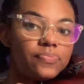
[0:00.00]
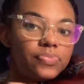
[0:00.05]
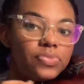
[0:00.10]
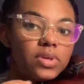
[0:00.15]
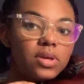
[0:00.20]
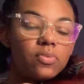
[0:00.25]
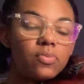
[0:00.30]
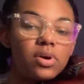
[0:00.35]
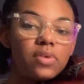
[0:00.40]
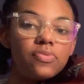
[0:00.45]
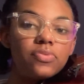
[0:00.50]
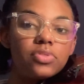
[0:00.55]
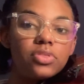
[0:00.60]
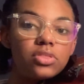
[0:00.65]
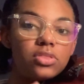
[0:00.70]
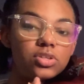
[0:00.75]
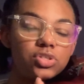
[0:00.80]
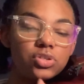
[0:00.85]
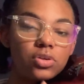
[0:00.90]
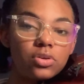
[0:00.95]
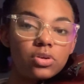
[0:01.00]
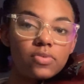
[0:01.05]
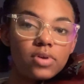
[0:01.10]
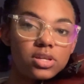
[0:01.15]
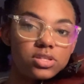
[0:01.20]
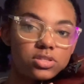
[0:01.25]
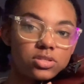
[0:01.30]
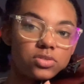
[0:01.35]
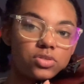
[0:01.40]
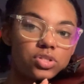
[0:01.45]
And with the shoulder
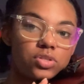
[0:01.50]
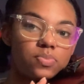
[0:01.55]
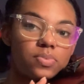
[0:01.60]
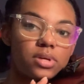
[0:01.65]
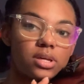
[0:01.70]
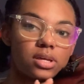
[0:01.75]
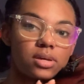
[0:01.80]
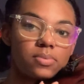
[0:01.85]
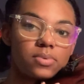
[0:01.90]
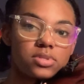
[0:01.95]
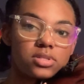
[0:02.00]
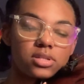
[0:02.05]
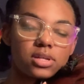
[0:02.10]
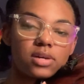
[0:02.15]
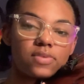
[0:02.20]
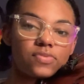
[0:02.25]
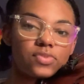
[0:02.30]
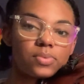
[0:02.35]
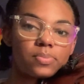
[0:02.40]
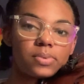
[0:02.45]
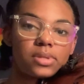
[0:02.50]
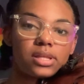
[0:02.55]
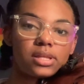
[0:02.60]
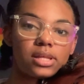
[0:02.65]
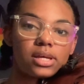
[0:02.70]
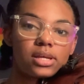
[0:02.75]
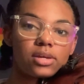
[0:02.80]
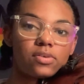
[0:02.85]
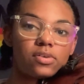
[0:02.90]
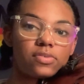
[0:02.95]
rest, you should be able to comfortably
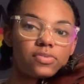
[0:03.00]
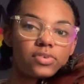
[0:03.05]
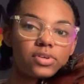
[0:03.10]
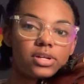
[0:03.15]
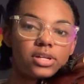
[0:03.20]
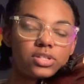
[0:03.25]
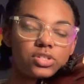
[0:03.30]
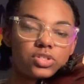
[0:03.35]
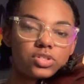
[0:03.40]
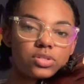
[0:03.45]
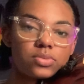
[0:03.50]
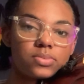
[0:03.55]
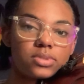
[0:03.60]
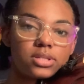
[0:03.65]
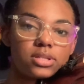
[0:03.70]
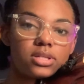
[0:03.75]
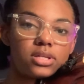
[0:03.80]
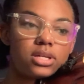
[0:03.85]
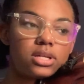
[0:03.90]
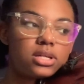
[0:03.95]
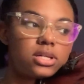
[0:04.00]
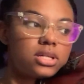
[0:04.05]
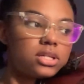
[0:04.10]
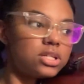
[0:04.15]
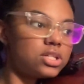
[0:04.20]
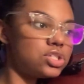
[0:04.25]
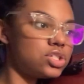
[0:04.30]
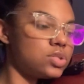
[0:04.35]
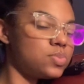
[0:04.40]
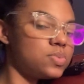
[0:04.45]
let go of your instrument, and
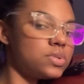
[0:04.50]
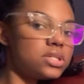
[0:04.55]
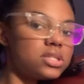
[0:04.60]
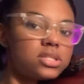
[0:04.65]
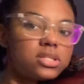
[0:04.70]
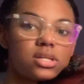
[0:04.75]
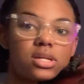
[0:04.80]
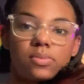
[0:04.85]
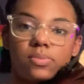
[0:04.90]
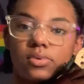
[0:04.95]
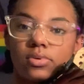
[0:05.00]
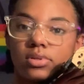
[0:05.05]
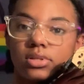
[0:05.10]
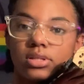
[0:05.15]
it should be stable.